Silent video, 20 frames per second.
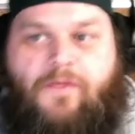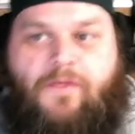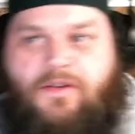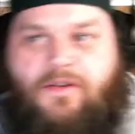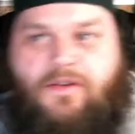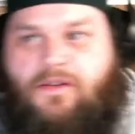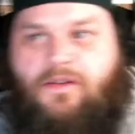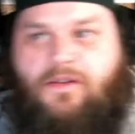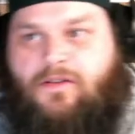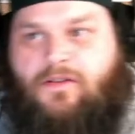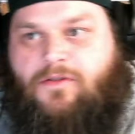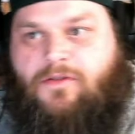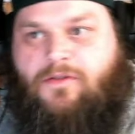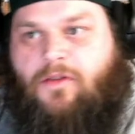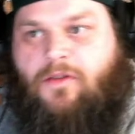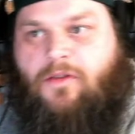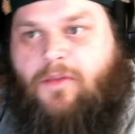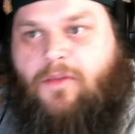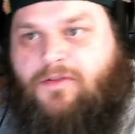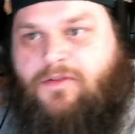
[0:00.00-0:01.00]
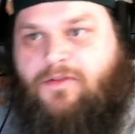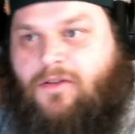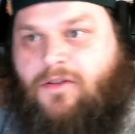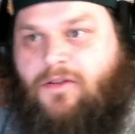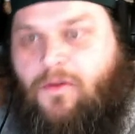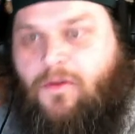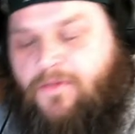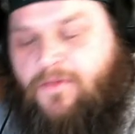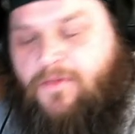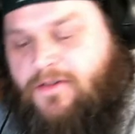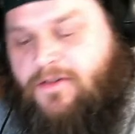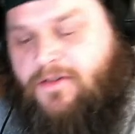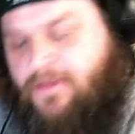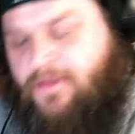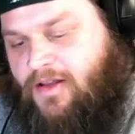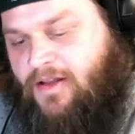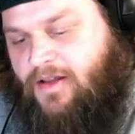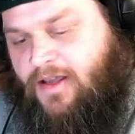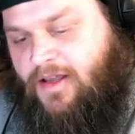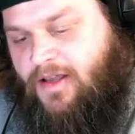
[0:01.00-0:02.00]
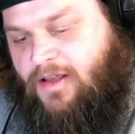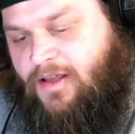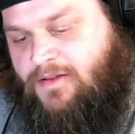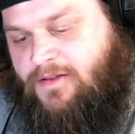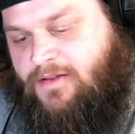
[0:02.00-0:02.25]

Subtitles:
the stoichiometric coefficient that it has,